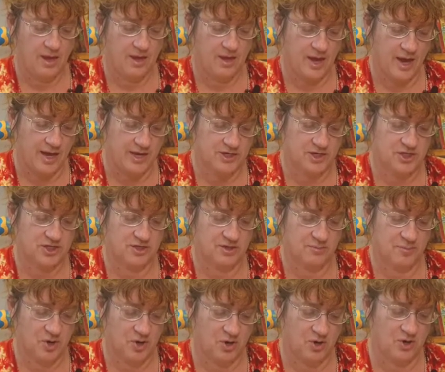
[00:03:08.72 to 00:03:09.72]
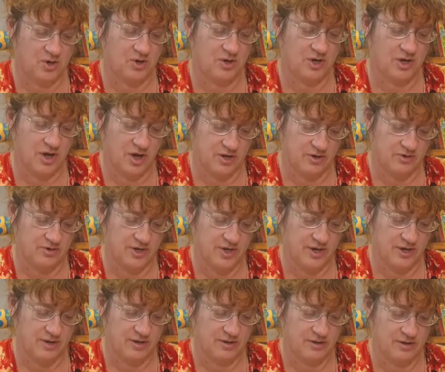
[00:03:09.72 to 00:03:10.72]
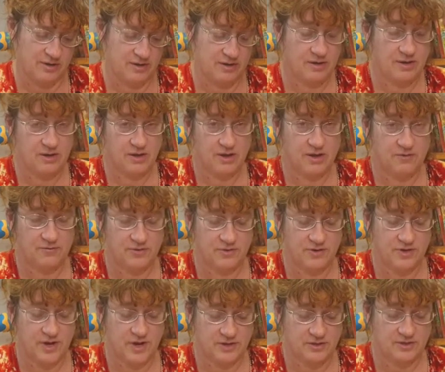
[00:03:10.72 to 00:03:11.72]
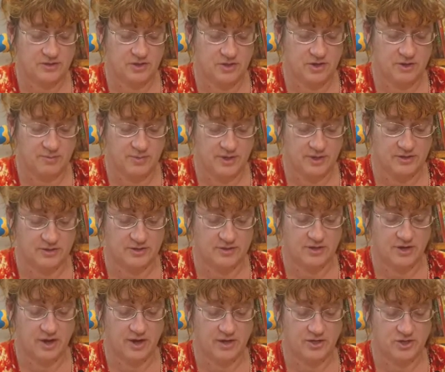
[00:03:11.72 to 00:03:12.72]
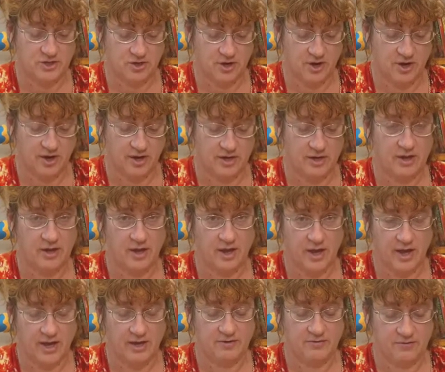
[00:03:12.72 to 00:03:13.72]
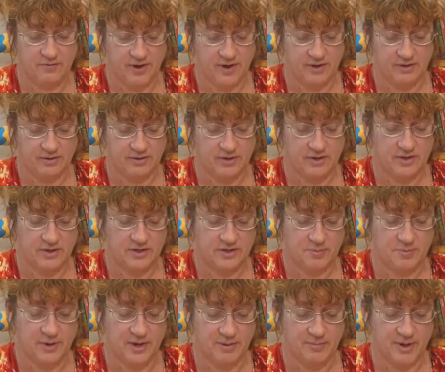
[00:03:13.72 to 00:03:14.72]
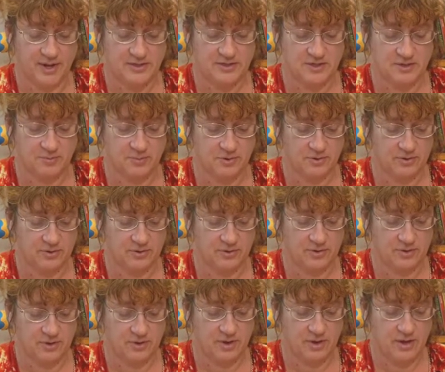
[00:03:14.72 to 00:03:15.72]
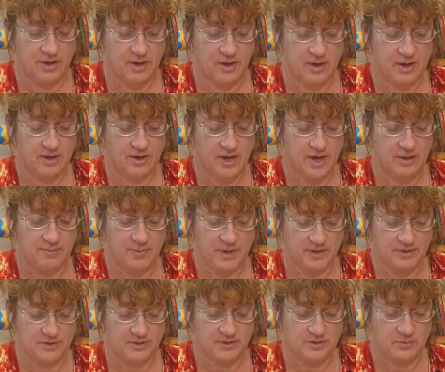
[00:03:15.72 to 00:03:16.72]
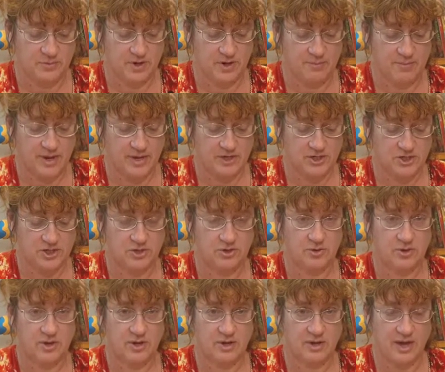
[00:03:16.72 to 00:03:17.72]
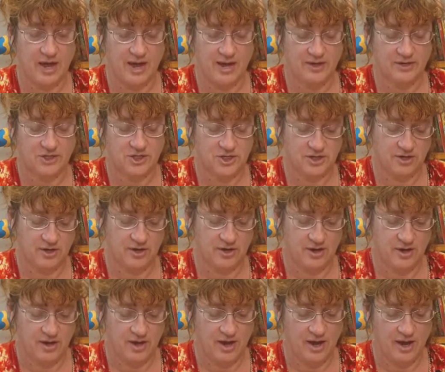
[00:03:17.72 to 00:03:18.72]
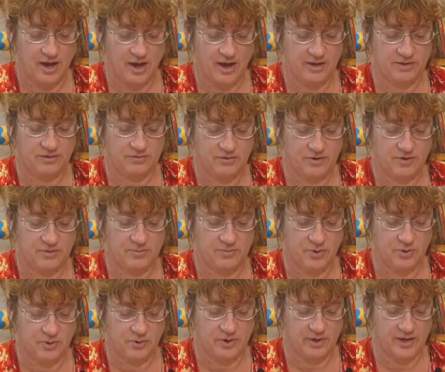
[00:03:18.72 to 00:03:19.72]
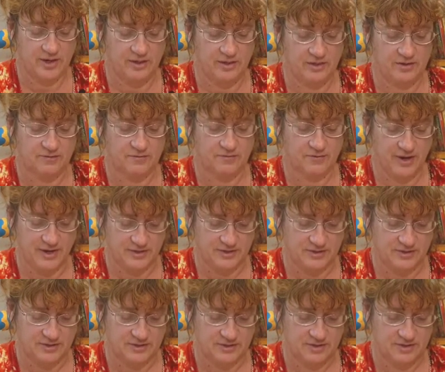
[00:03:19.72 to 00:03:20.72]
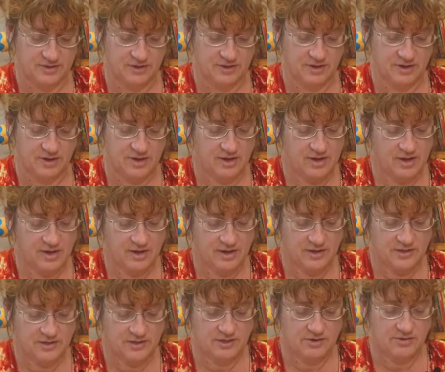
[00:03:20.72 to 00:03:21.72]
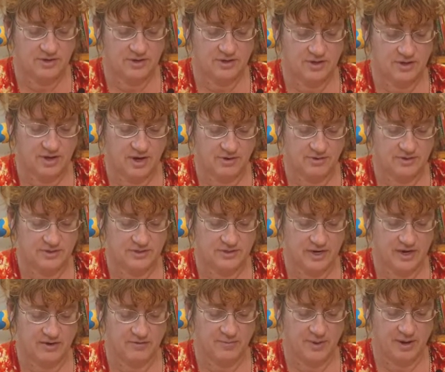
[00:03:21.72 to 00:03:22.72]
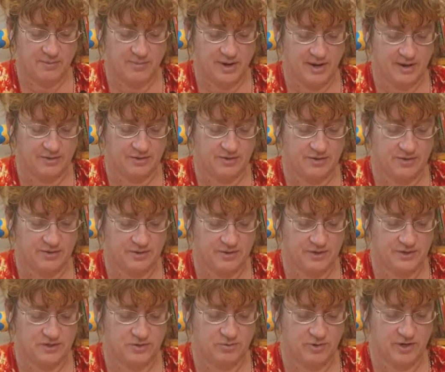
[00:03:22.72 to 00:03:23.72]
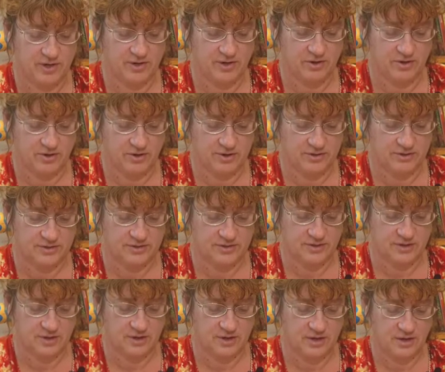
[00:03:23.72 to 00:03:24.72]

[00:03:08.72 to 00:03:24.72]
Catch the ball, Lohdi. For the next 30 minutes, I try and fail to play basketball. Game ends when I manage to catch a hard thrown ball in the face. Considering the current state of my mouth, this really hurts.